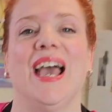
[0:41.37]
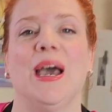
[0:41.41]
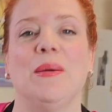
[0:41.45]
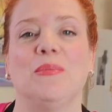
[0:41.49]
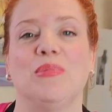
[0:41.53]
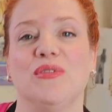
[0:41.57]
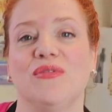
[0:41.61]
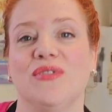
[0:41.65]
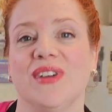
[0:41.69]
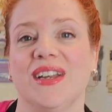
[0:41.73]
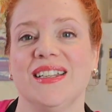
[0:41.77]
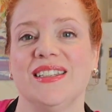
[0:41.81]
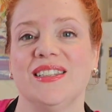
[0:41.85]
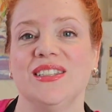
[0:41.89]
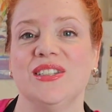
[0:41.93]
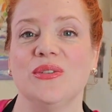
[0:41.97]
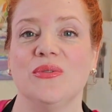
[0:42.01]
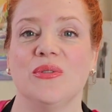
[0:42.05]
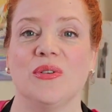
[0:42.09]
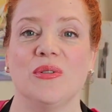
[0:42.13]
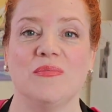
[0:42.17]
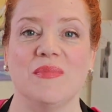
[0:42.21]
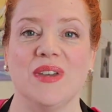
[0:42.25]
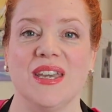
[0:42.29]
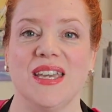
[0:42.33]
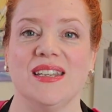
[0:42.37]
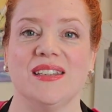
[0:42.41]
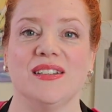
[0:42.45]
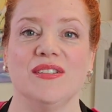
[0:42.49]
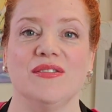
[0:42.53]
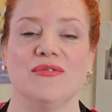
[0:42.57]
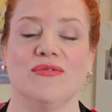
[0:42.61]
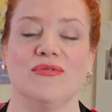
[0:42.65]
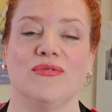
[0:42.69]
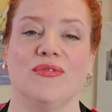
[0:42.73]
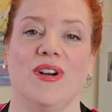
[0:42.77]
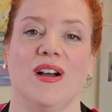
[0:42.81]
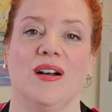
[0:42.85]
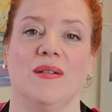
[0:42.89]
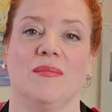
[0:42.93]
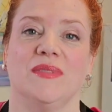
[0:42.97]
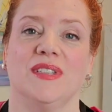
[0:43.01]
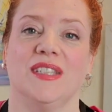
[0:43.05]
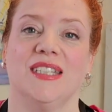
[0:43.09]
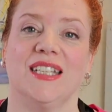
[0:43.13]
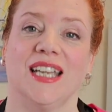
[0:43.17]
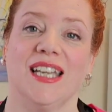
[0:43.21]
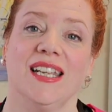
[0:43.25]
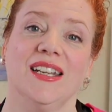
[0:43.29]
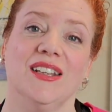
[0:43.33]
and prevents your meat from
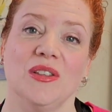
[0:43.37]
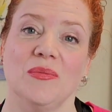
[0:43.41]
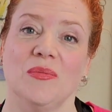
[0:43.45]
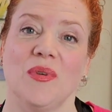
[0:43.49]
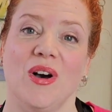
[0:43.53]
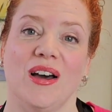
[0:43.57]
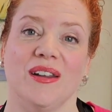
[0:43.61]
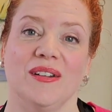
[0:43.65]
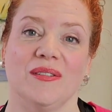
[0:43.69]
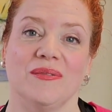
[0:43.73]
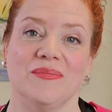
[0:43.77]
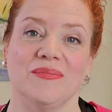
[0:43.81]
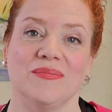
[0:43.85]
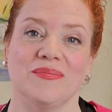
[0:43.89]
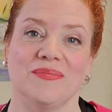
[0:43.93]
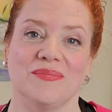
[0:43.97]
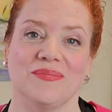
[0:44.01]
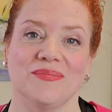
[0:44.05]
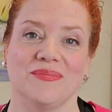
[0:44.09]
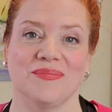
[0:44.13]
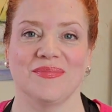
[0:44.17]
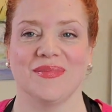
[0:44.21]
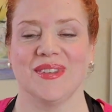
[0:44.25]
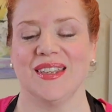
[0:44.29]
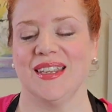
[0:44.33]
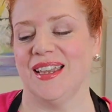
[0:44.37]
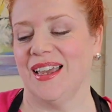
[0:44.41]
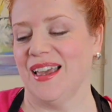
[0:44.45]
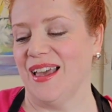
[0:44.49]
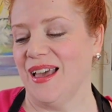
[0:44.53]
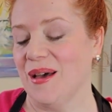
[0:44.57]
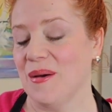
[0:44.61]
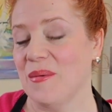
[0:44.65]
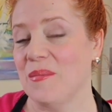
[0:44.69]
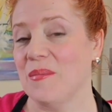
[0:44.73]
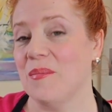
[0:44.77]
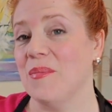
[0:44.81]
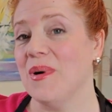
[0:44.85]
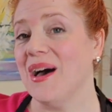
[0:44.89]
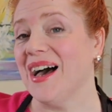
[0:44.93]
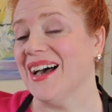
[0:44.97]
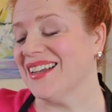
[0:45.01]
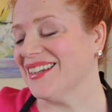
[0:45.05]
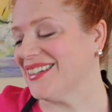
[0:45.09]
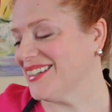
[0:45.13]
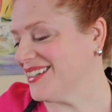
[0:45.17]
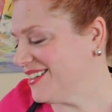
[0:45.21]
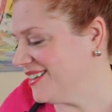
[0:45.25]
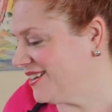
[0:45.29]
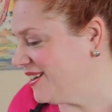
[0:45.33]
sticking to the bottom.
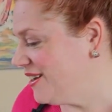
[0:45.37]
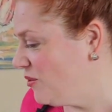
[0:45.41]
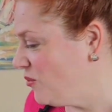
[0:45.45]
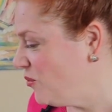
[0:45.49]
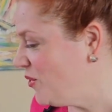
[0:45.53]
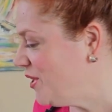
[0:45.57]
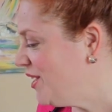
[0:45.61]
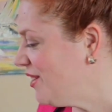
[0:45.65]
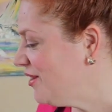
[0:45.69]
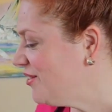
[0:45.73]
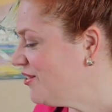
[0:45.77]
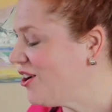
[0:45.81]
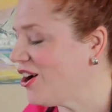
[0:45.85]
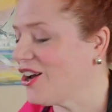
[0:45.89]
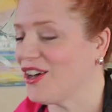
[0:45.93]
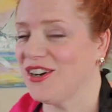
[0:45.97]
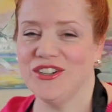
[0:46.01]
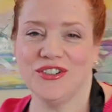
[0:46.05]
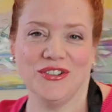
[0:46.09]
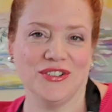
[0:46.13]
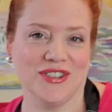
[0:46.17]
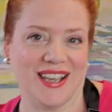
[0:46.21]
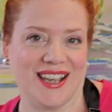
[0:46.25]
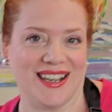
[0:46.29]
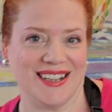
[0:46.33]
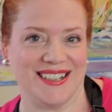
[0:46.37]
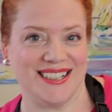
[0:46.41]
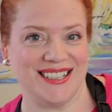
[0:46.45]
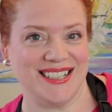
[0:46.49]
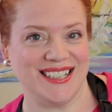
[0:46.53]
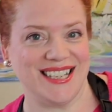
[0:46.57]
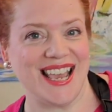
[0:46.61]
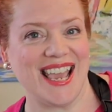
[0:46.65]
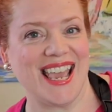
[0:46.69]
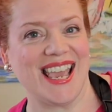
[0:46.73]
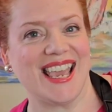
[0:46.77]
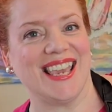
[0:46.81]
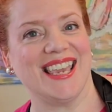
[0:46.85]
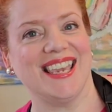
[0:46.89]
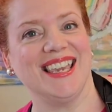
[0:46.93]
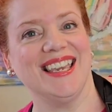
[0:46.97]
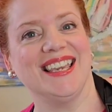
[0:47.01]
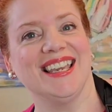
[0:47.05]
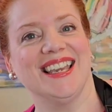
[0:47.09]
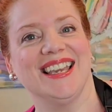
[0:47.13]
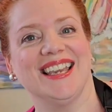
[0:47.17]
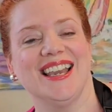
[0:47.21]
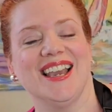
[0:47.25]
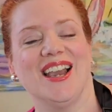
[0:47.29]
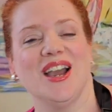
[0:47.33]
But we are not going to do that today.
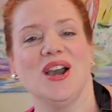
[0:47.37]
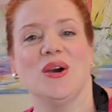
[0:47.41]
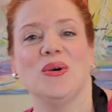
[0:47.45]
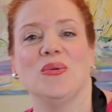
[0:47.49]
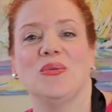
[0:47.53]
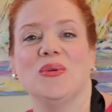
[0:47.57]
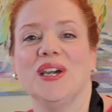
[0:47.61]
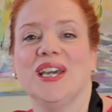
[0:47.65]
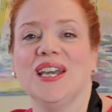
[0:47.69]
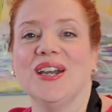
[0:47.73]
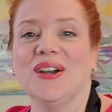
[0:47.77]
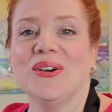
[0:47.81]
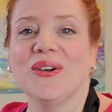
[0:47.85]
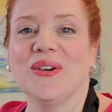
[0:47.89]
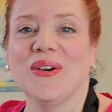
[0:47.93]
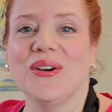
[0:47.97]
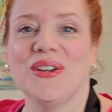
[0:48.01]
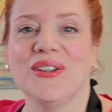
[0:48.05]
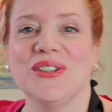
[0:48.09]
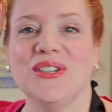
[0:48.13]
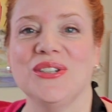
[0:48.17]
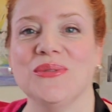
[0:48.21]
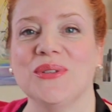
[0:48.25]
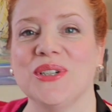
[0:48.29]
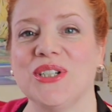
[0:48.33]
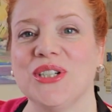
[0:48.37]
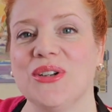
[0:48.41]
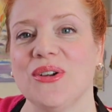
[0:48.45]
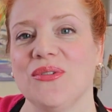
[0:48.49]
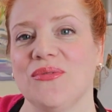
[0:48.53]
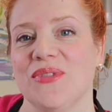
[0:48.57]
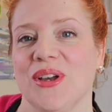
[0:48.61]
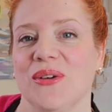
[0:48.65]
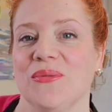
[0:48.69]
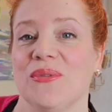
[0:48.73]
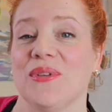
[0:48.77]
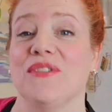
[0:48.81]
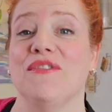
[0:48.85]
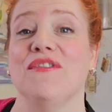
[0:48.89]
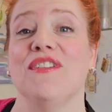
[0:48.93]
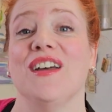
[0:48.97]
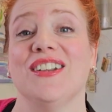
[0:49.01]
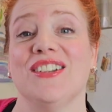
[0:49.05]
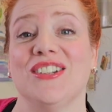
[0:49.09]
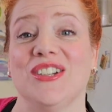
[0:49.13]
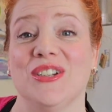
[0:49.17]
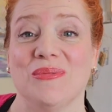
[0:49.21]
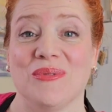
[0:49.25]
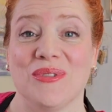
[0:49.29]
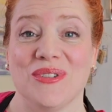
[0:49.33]
We are going to do a trivet with
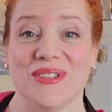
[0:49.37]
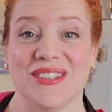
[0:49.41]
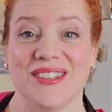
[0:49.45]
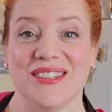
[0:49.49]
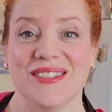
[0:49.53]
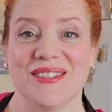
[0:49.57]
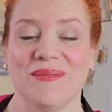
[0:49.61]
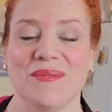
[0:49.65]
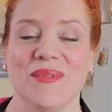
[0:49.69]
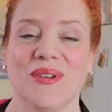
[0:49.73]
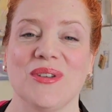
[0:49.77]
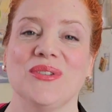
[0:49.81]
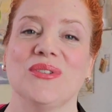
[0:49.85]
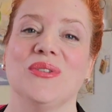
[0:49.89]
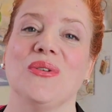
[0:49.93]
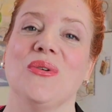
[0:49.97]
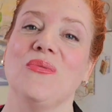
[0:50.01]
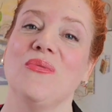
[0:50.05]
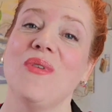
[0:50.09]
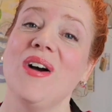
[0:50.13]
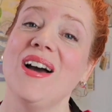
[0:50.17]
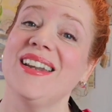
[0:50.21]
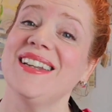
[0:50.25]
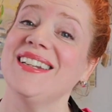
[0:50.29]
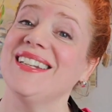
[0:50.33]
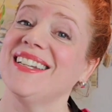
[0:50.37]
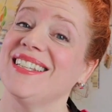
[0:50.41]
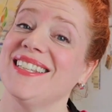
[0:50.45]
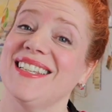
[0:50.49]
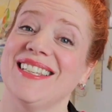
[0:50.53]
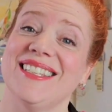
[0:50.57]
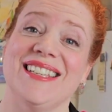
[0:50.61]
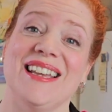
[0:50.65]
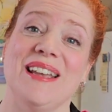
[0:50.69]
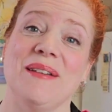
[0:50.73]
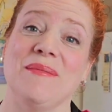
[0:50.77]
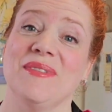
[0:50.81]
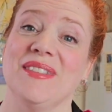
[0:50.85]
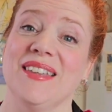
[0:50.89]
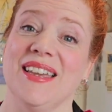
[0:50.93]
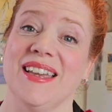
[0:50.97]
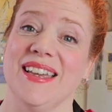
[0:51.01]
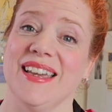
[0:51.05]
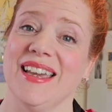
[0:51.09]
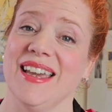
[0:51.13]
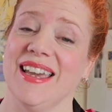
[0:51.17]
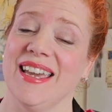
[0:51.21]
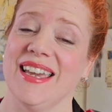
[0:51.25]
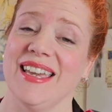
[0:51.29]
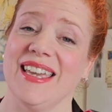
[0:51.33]
vegetables. So one, it does the same
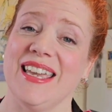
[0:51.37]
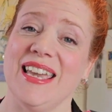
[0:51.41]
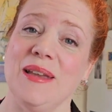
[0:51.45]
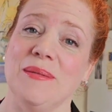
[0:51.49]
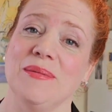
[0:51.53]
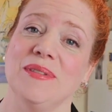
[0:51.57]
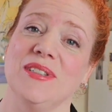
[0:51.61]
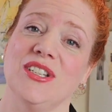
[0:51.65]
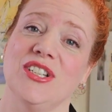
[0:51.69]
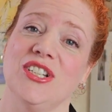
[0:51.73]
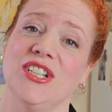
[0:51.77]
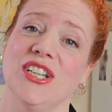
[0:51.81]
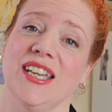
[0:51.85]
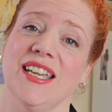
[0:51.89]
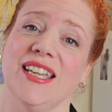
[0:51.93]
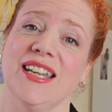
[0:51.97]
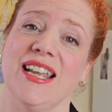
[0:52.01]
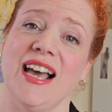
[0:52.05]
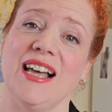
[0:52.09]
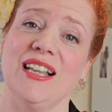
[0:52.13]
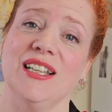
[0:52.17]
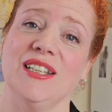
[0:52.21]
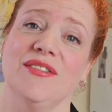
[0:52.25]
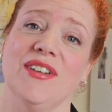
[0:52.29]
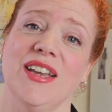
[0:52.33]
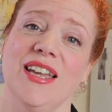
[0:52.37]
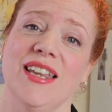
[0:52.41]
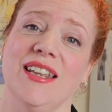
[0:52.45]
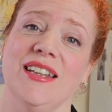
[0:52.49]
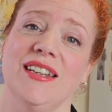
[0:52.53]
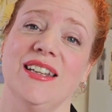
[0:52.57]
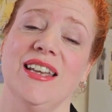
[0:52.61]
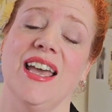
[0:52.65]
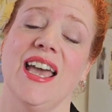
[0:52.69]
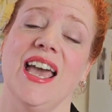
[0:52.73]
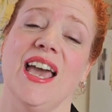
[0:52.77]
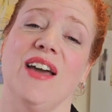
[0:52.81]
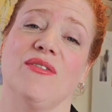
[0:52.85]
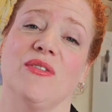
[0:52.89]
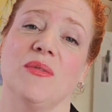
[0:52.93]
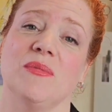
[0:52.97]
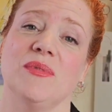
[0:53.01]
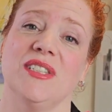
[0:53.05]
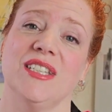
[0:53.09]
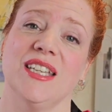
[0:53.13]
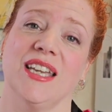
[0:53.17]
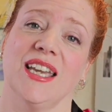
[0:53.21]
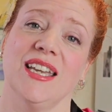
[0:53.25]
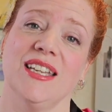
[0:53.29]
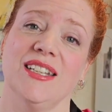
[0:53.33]
thing. It keeps the chicken elevated and from
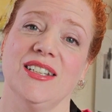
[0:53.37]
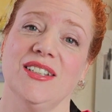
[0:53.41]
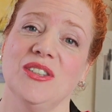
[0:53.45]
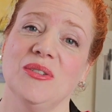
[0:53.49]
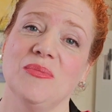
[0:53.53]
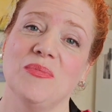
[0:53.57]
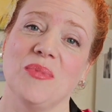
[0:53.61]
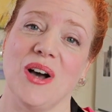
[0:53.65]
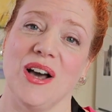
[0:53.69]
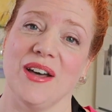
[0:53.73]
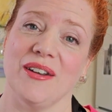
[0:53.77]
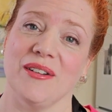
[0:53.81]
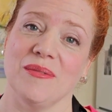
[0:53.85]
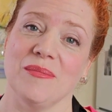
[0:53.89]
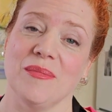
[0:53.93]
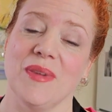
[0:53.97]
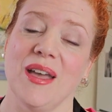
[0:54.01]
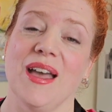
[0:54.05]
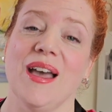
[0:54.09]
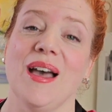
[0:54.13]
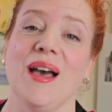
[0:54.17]
sticking to the bottom.